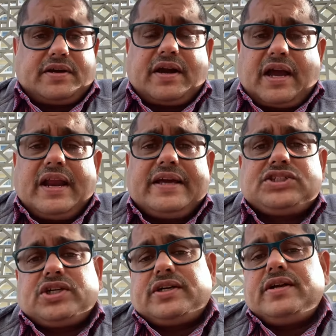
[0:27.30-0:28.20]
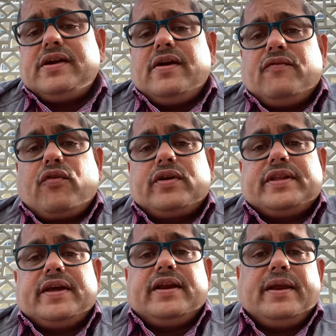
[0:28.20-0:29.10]
collection for
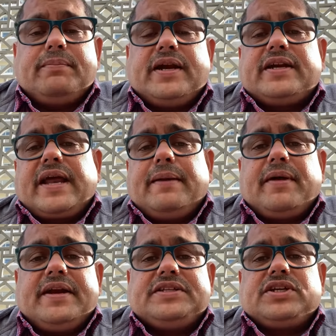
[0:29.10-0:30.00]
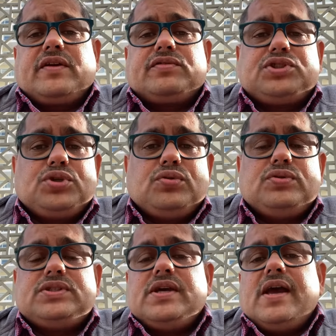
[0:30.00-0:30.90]
their limited time edition of shoes.